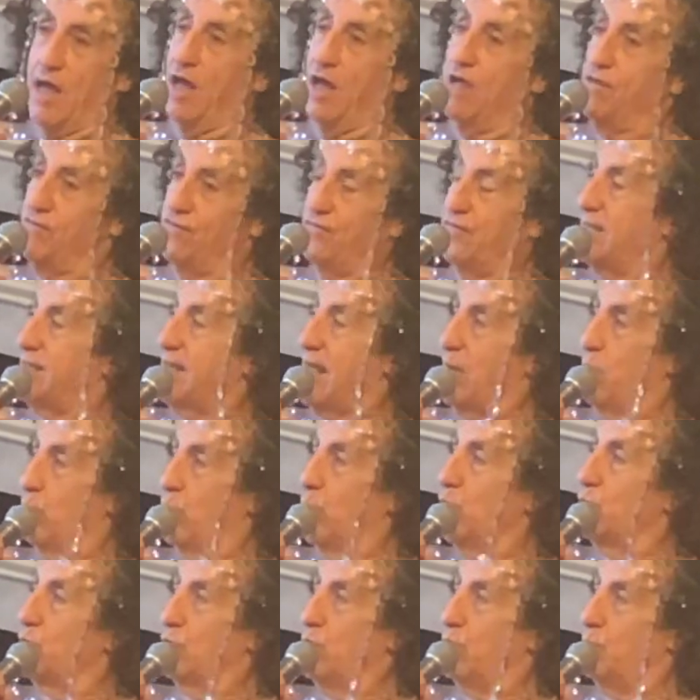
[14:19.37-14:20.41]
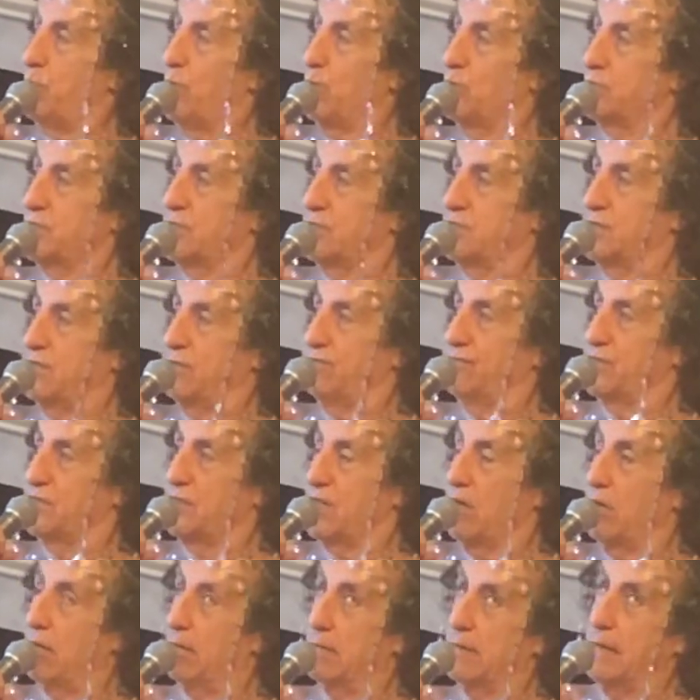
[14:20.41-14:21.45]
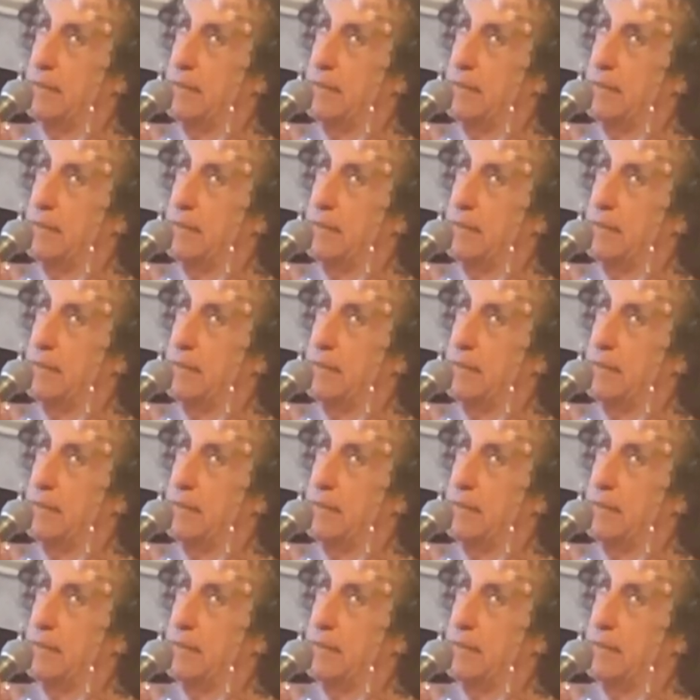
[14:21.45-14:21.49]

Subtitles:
hopefully that will look positive for Sarah,